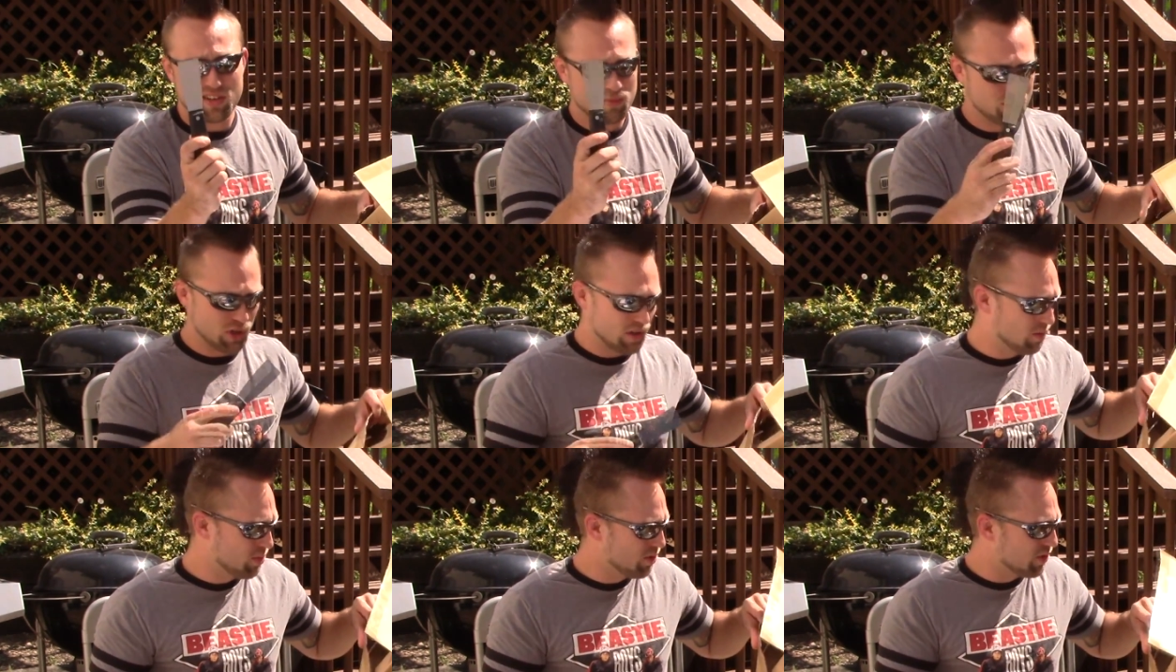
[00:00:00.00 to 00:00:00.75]
print
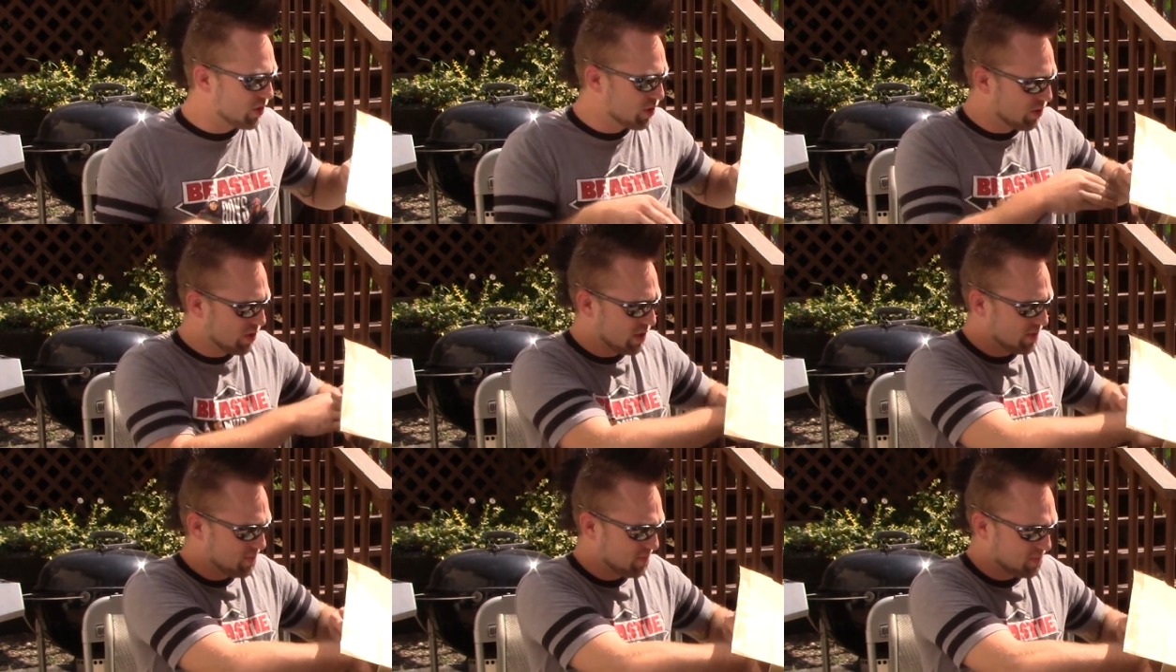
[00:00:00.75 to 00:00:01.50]
removal
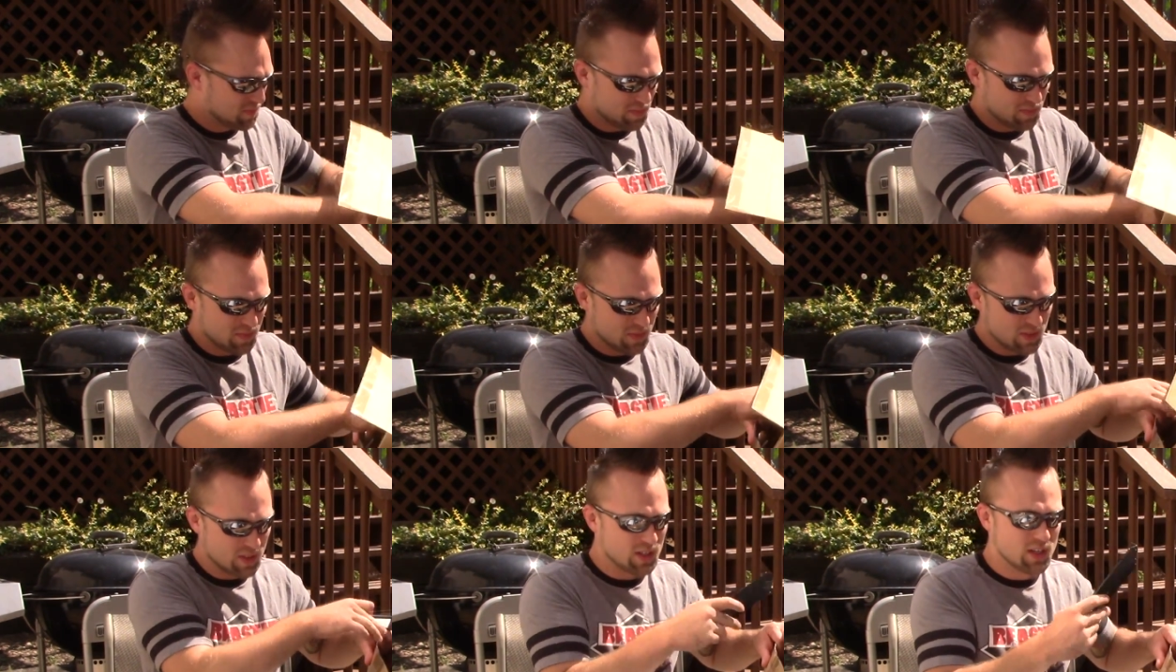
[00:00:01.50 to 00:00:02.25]
tool,
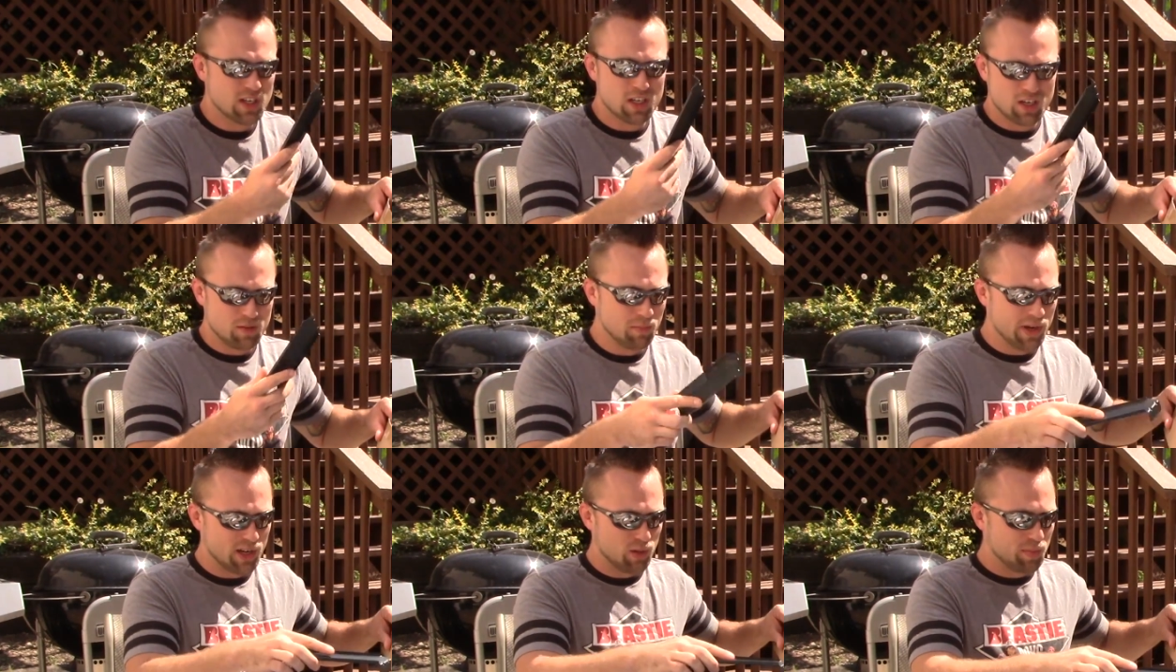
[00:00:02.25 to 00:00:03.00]

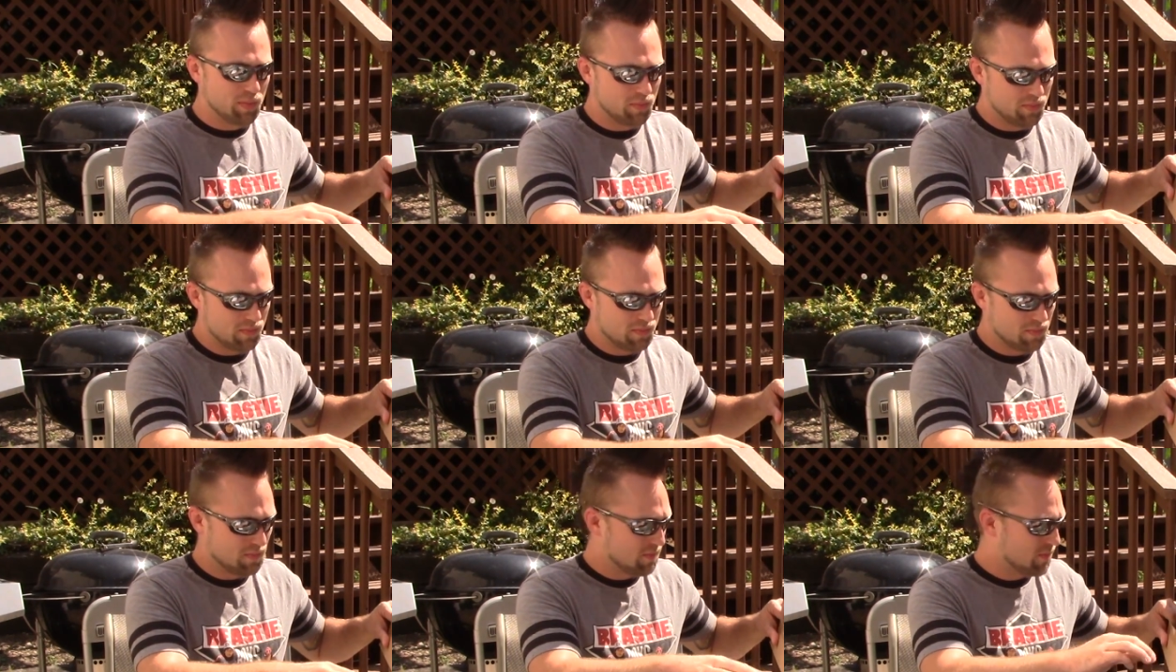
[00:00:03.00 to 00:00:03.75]
metal
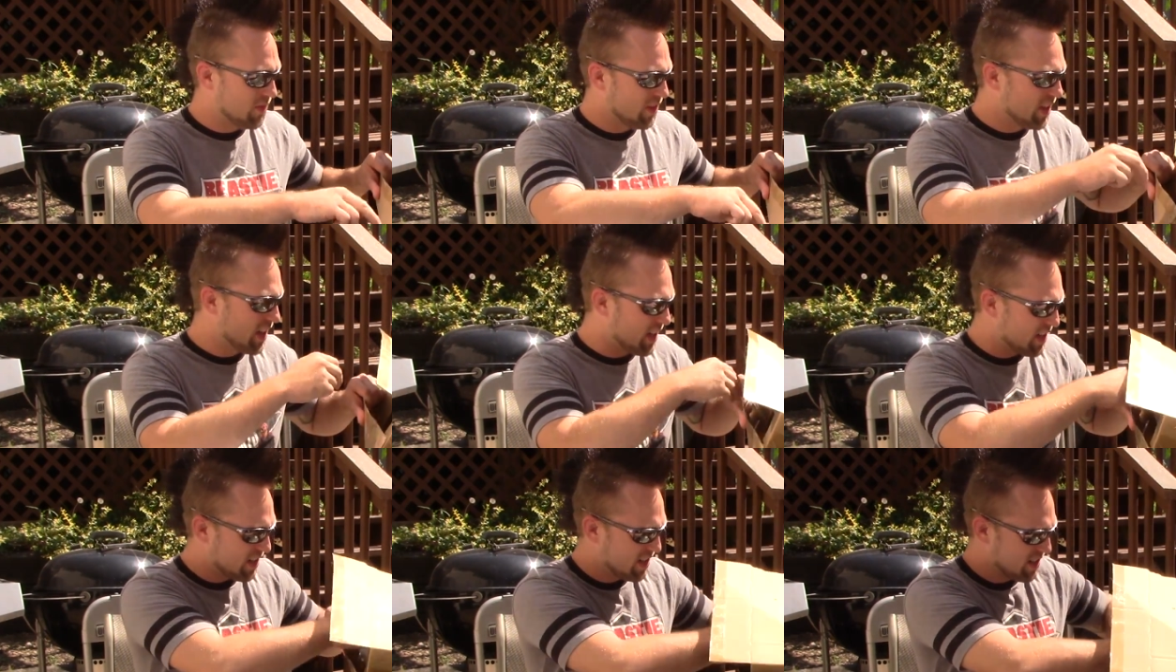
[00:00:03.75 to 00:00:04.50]
for that,